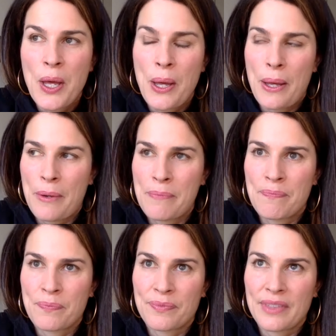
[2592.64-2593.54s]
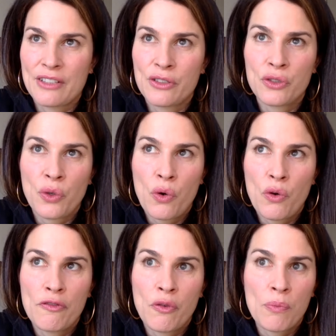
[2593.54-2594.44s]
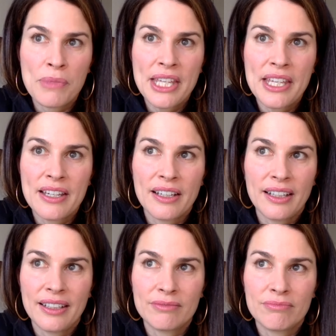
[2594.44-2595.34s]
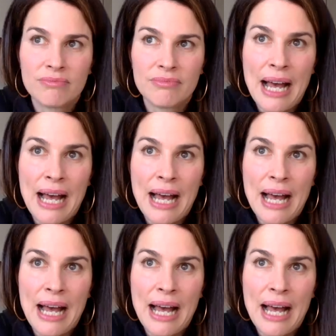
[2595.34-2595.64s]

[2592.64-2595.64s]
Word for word: Um, so for me, um,